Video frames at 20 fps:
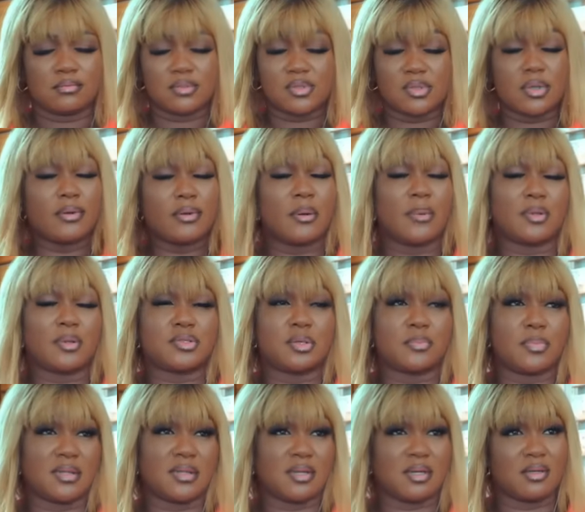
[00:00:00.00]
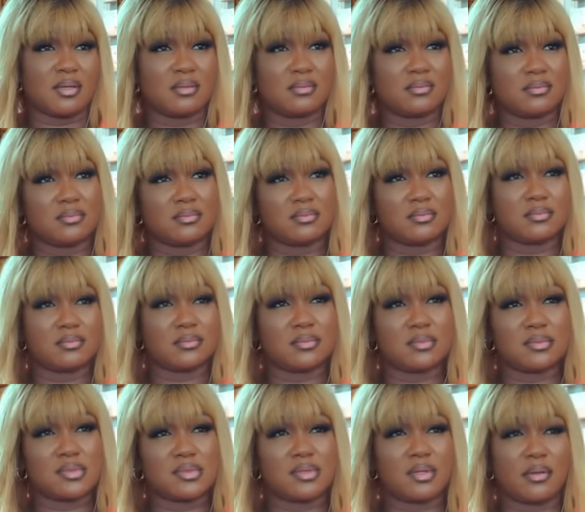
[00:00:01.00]
Sorry about your brother.
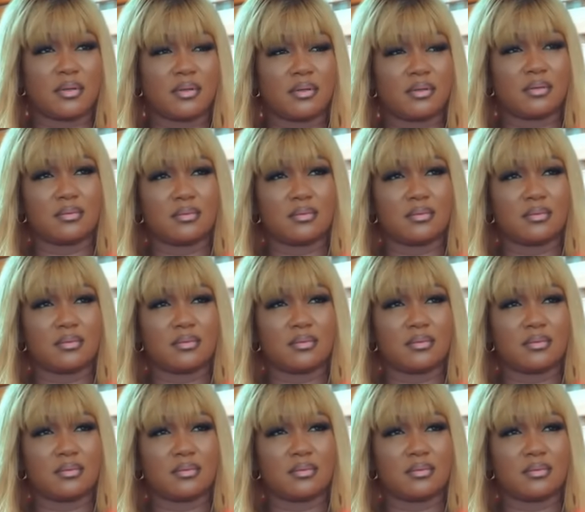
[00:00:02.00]
Sorry.